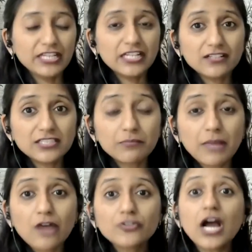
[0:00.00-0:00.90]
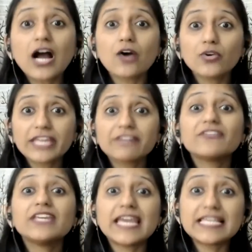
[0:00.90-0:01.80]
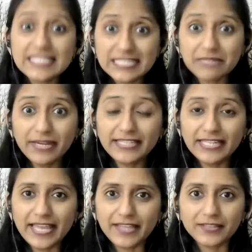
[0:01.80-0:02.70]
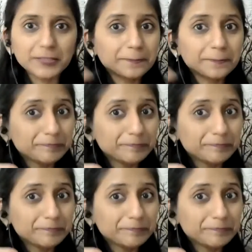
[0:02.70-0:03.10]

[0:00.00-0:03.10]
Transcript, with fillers: we learned about how can we estimate the length.